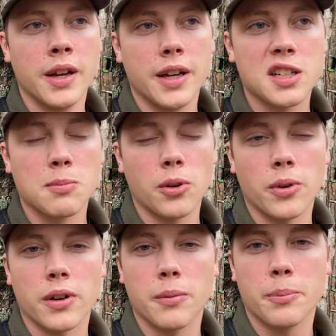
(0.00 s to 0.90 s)
it's
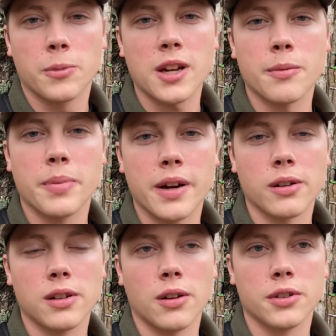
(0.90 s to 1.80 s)
blowing kind of
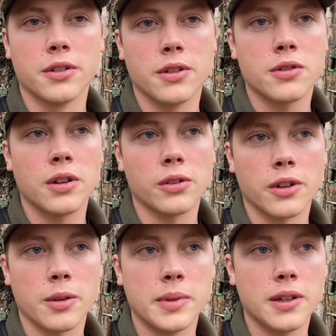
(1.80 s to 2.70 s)
parallel to the trail they're
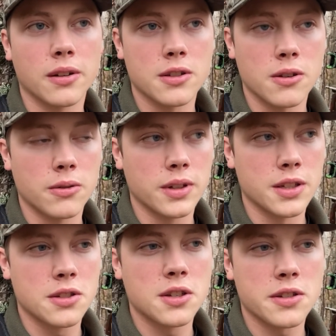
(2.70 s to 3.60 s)
going to be on. So
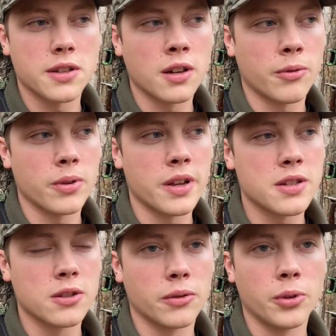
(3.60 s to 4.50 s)
it's just enough where they
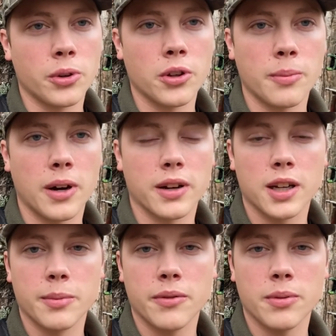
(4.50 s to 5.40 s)
still feel good about
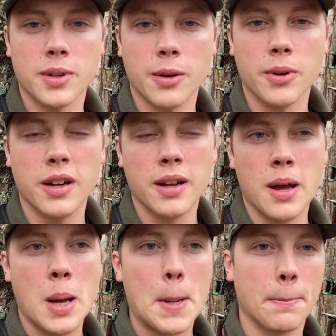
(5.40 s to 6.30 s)
coming from that way,
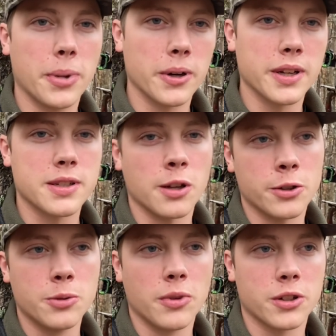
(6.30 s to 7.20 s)
but it's not
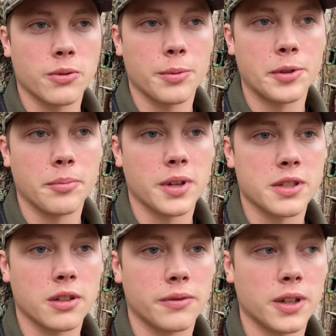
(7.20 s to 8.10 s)
too much where I'm giving
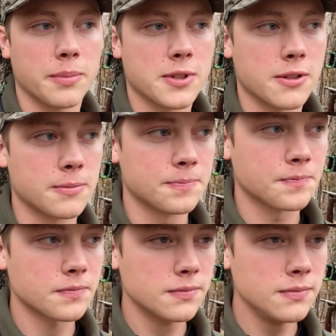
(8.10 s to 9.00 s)
myself up. So
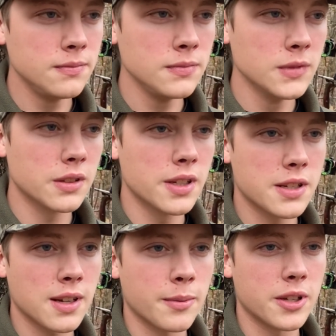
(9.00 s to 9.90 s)
this
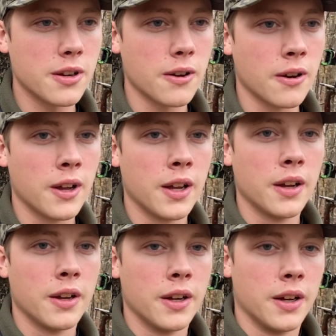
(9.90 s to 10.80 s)
time of year,
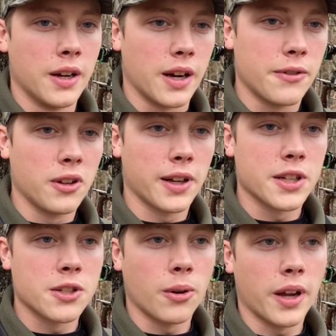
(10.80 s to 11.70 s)
I feel like
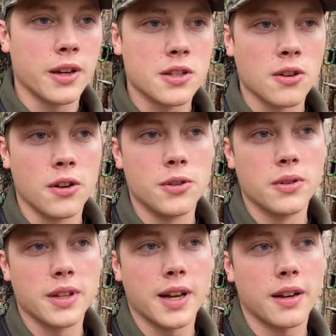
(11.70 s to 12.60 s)
it's okay to start
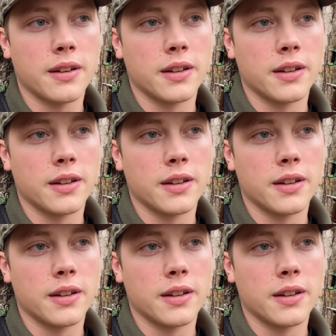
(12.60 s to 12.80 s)
doing that.